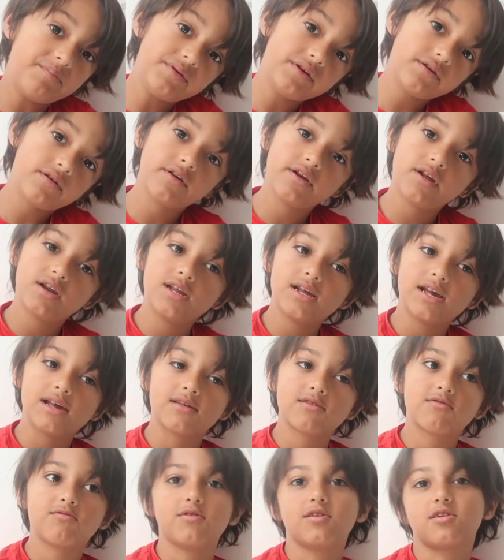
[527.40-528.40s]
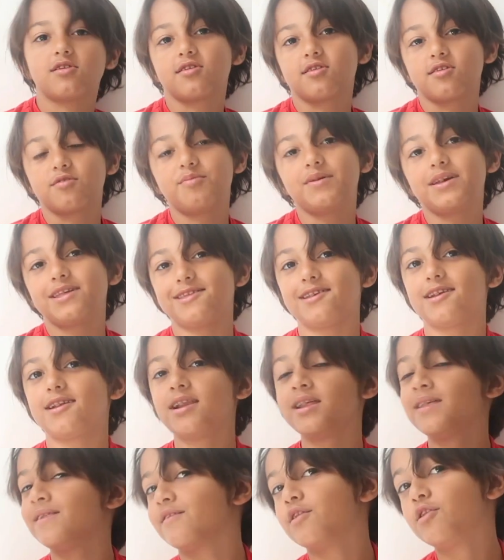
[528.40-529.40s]
Iberian Lynx, which is
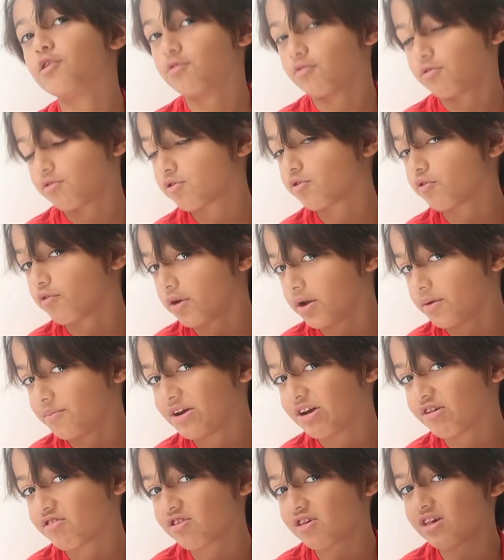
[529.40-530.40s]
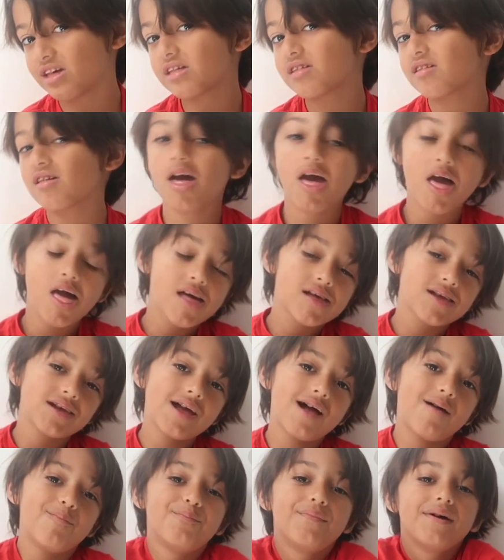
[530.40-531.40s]
basically the whole story about it.
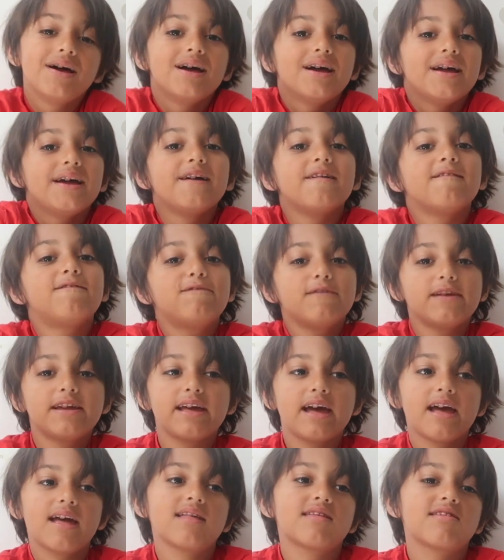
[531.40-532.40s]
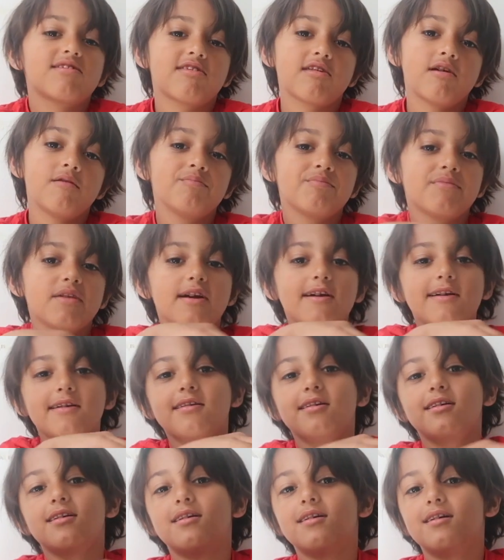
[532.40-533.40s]
If we get
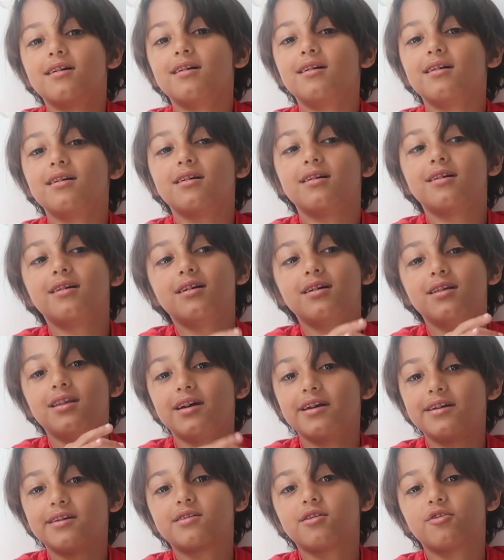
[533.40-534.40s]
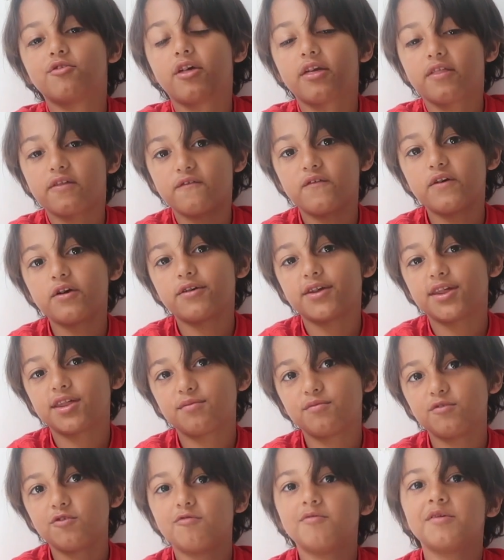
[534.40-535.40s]
something, a like goal that's very
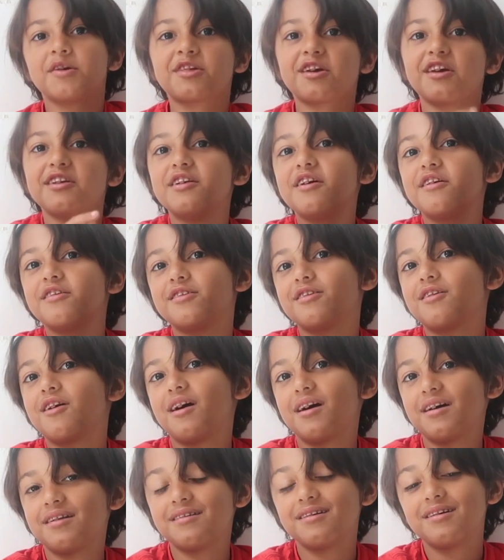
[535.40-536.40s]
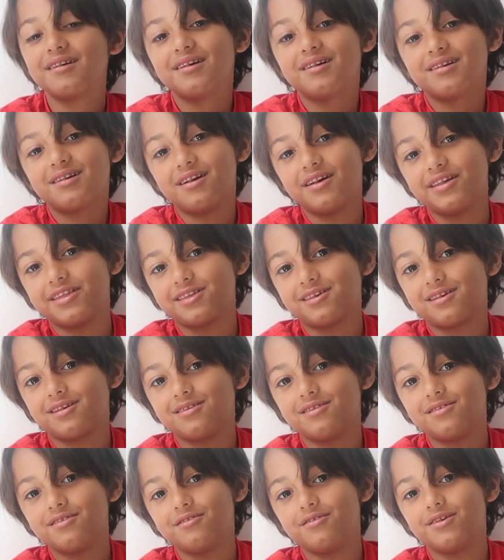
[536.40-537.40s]
small, which I know you can, guys
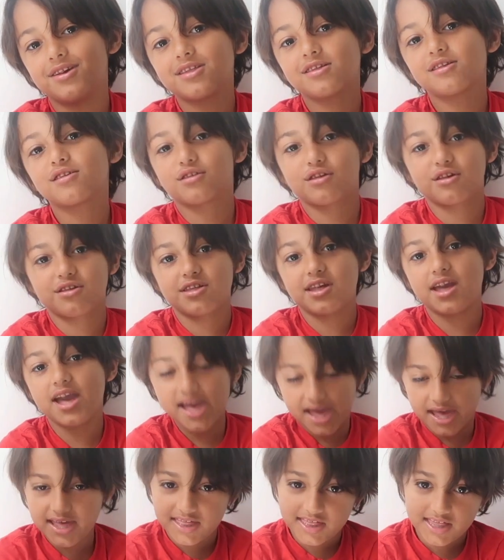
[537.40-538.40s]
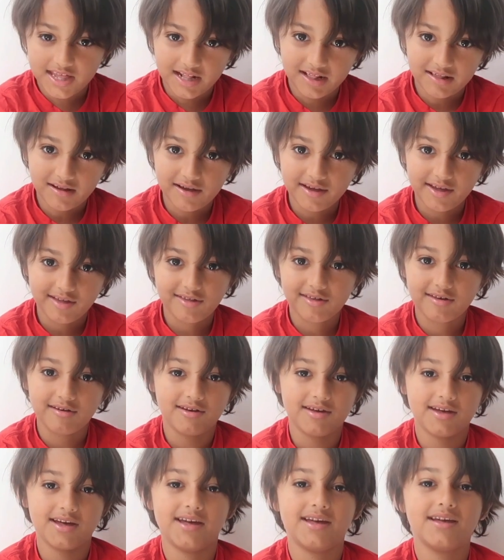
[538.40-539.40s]
can do it. It's just 80 likes,
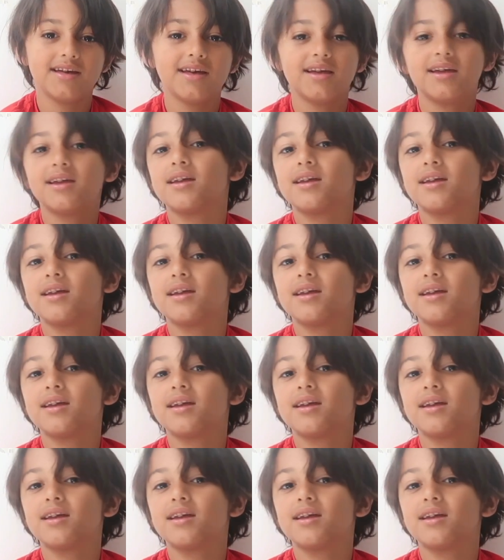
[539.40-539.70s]
okay?